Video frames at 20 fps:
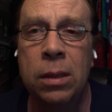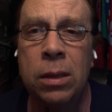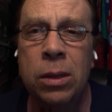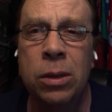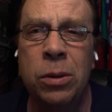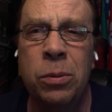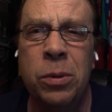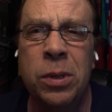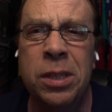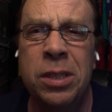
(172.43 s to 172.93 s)

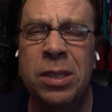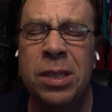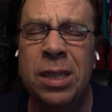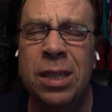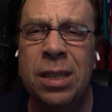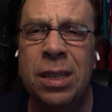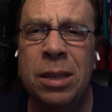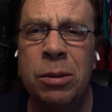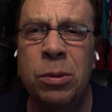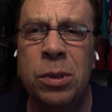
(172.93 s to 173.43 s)
Who was
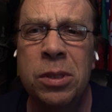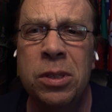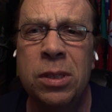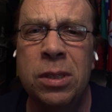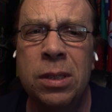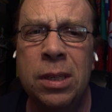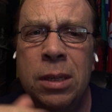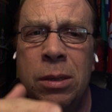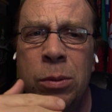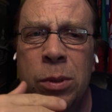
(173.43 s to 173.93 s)
it? It
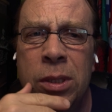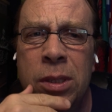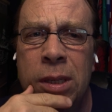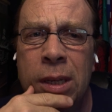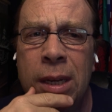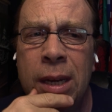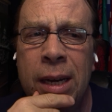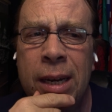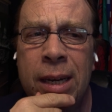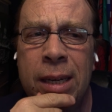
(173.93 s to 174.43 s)
was the
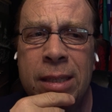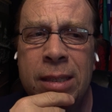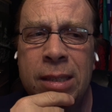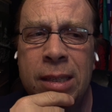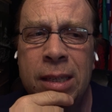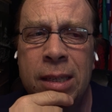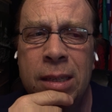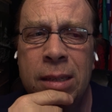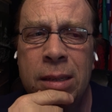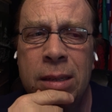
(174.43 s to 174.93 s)
guy
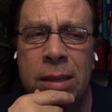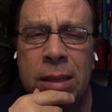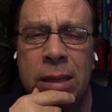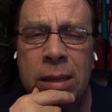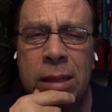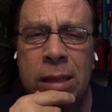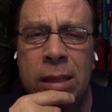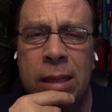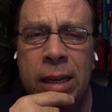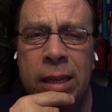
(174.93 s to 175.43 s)
said
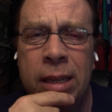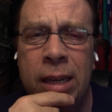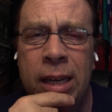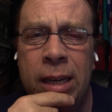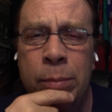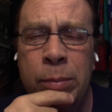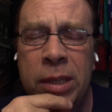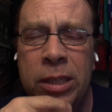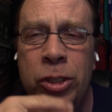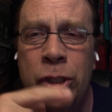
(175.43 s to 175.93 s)
that
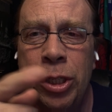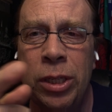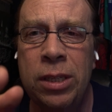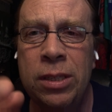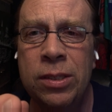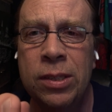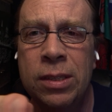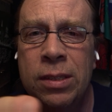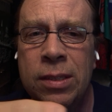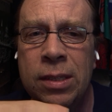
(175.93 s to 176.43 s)
came to
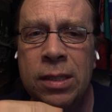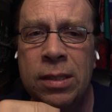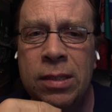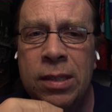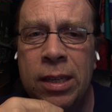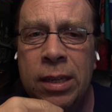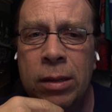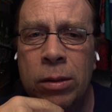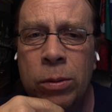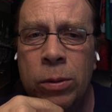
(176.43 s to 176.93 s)
Jesus and
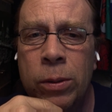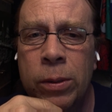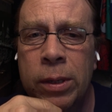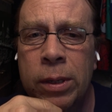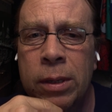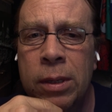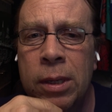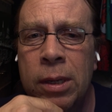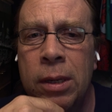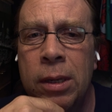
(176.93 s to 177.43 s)
said, Lord,
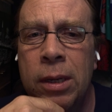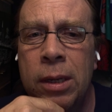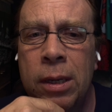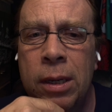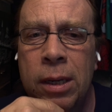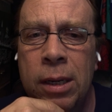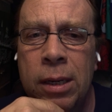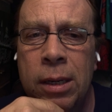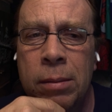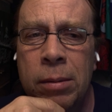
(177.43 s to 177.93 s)

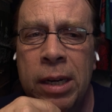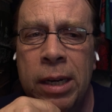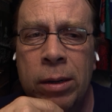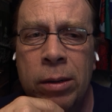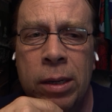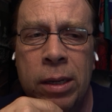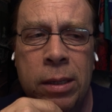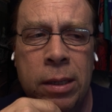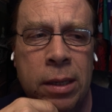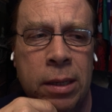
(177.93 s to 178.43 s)
how
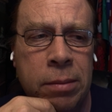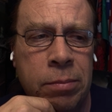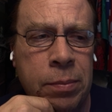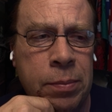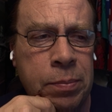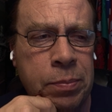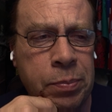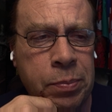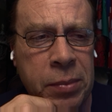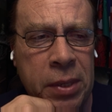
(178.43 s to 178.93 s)
can I
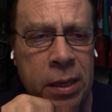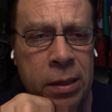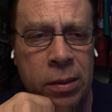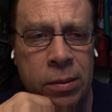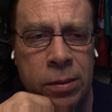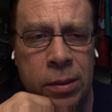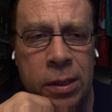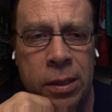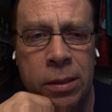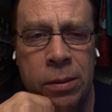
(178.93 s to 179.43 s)

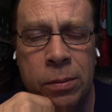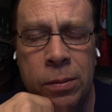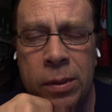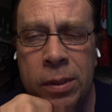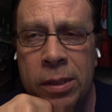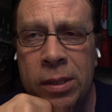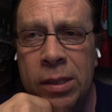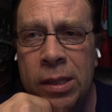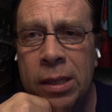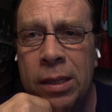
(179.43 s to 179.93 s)
don't know.
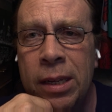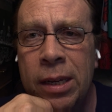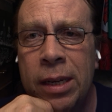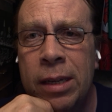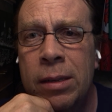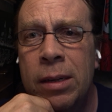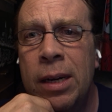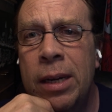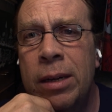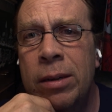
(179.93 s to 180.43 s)
He said,
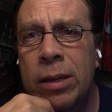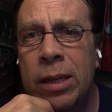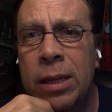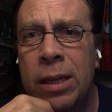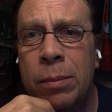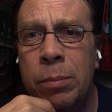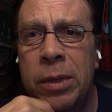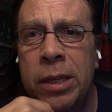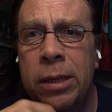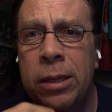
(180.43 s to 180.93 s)
how can I
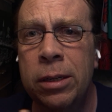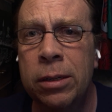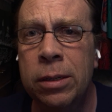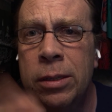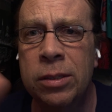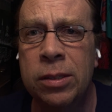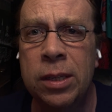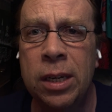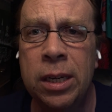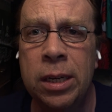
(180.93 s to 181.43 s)
be your
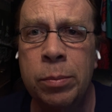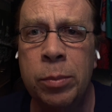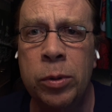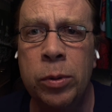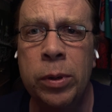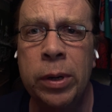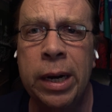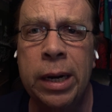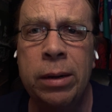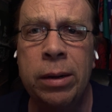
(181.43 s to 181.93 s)
disciple,
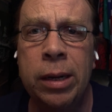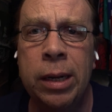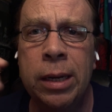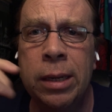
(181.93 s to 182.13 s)
or how